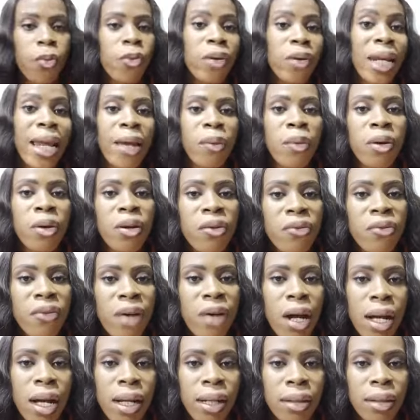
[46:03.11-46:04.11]
Like one of
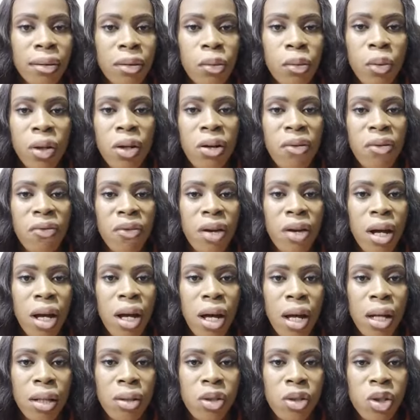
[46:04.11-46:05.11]

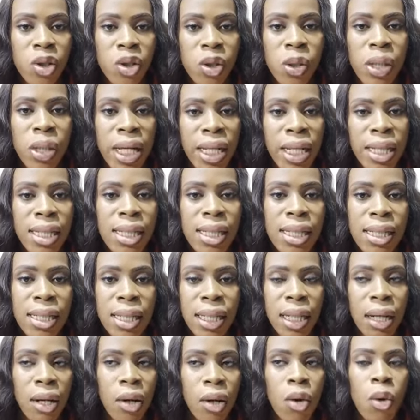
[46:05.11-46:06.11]
our students
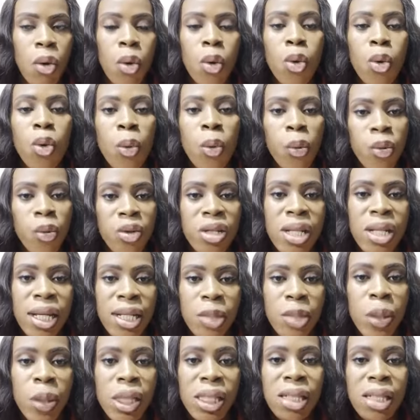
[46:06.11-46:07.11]
who is
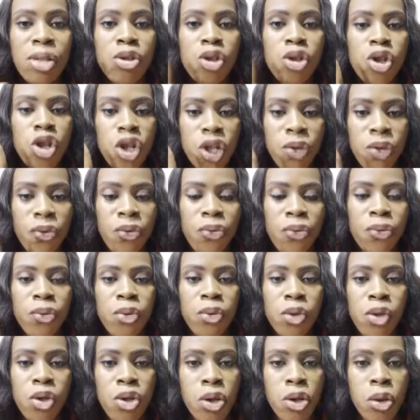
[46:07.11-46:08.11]
exporting just
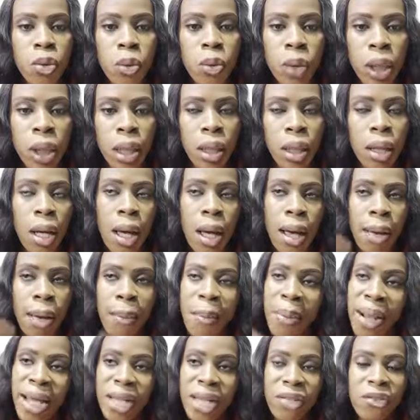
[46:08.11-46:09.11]
fufu to UK,
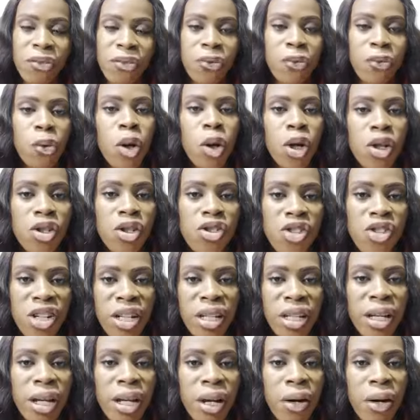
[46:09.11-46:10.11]
buys fufu
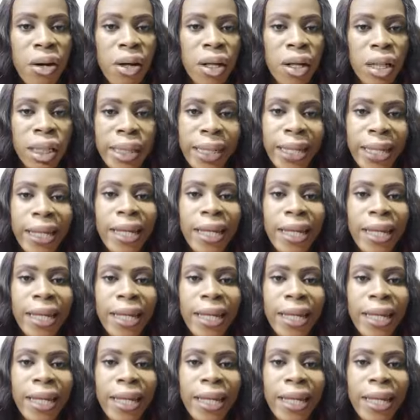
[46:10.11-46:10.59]
100 naira